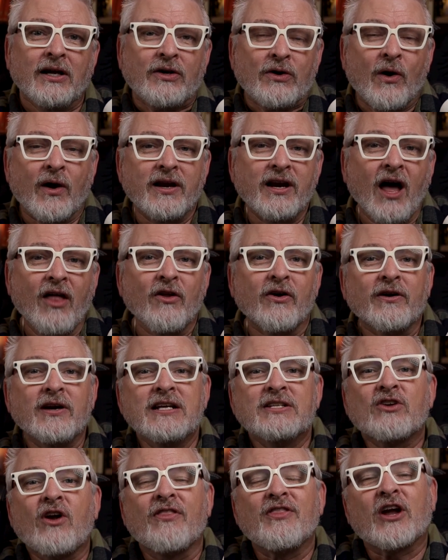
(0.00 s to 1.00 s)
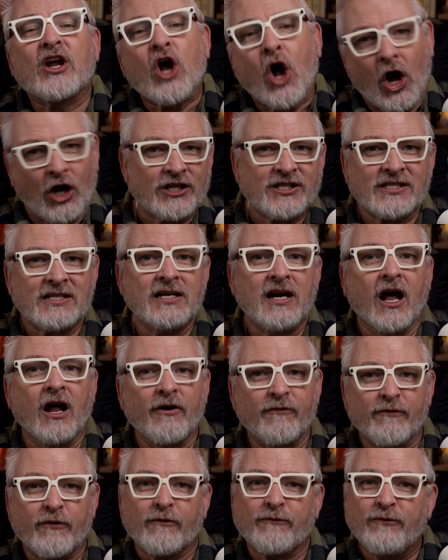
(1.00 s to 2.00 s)
Now, another is on the constant
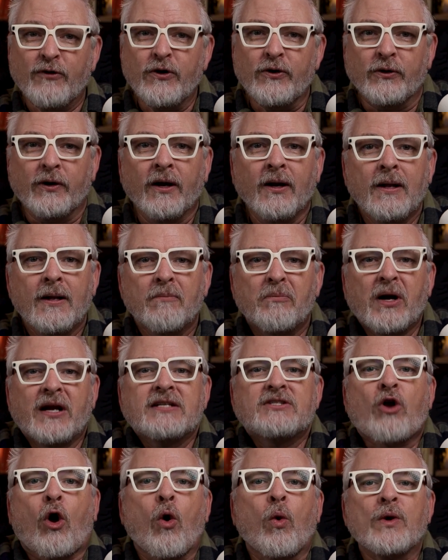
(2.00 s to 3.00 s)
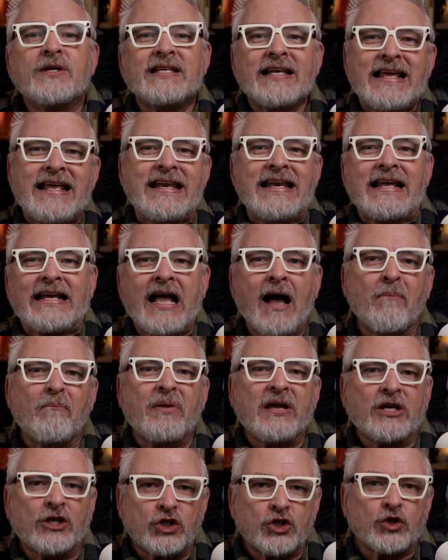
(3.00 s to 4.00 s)
hunt for food, but he's always ending up
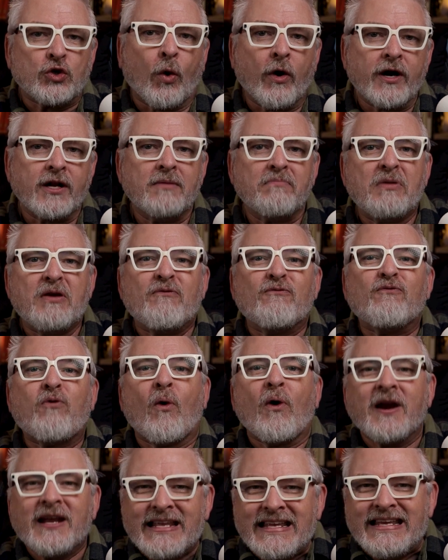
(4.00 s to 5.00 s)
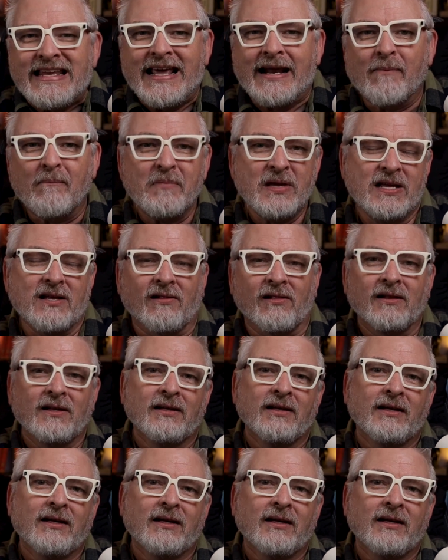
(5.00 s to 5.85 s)
being shorted before he can get a meal.